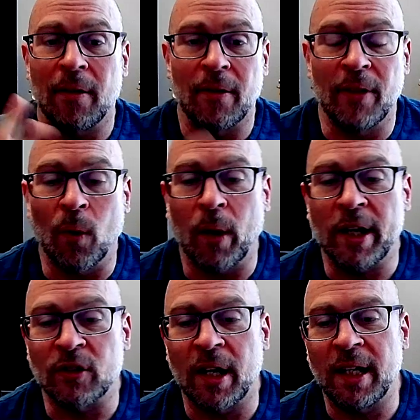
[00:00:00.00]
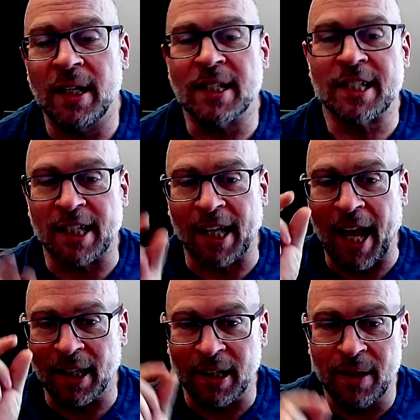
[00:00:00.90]
that weight training is
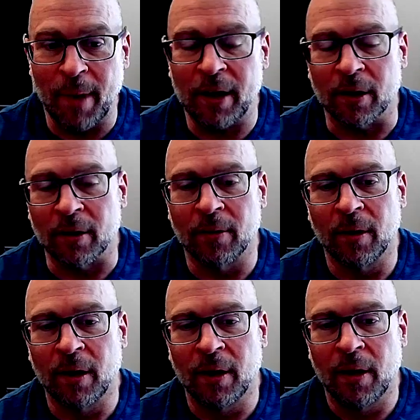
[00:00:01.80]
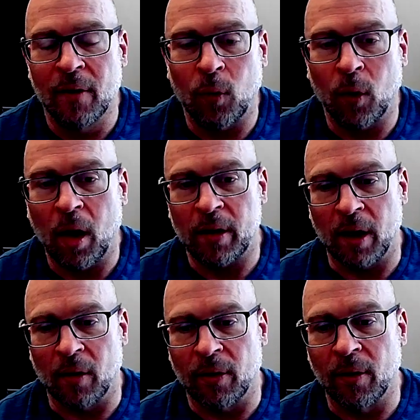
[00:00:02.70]
slightly better for heart
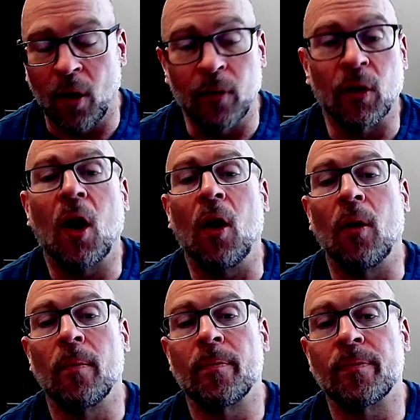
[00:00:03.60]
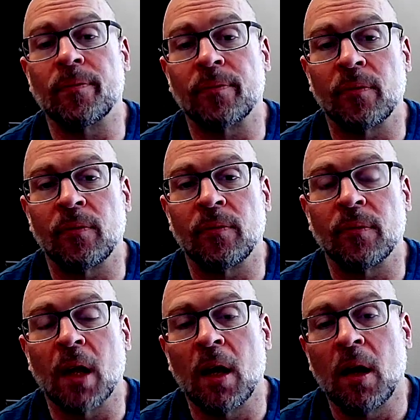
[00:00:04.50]
health overall,
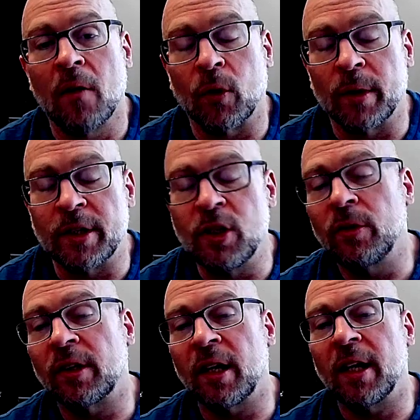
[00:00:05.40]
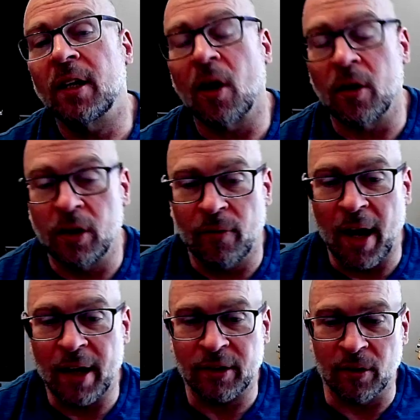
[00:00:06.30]
for reducing
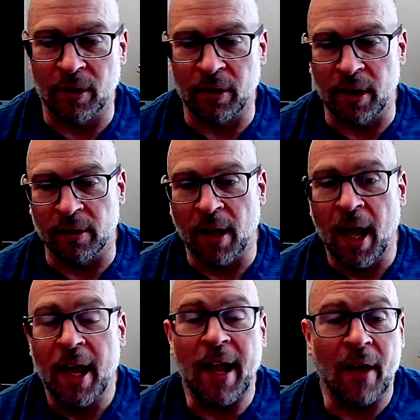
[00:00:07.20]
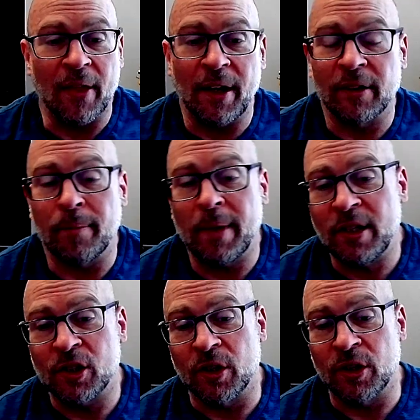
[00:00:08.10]
cardiovascular disease. Now, that doesn't mean
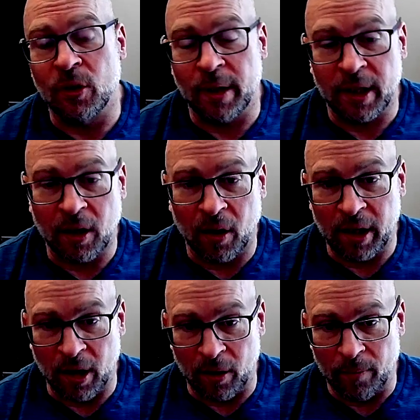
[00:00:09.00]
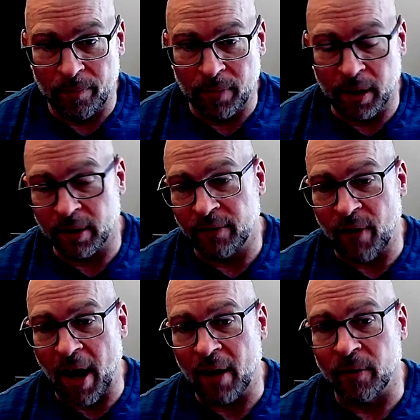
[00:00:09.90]
you shouldn't do any cardio, because
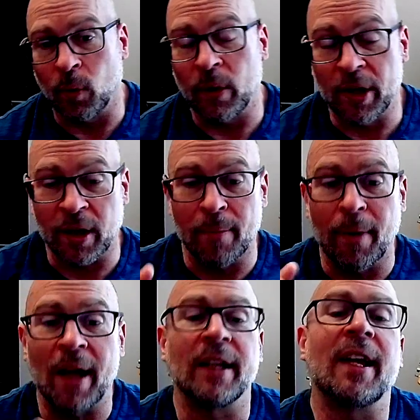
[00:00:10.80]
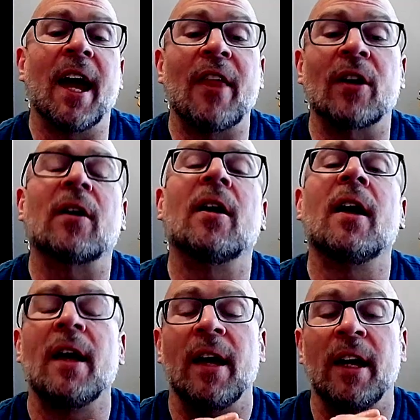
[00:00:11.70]
found when they're combined
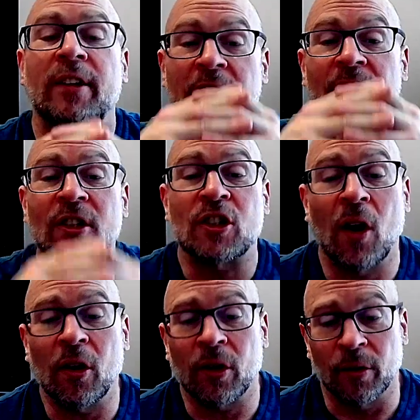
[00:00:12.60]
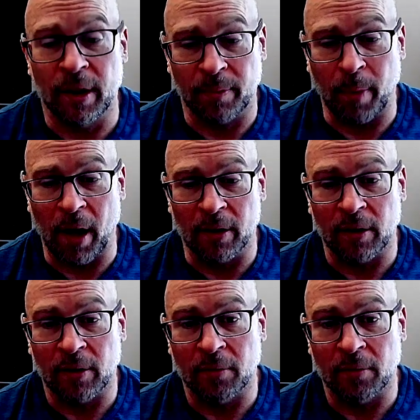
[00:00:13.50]
together, it's an even stronger response.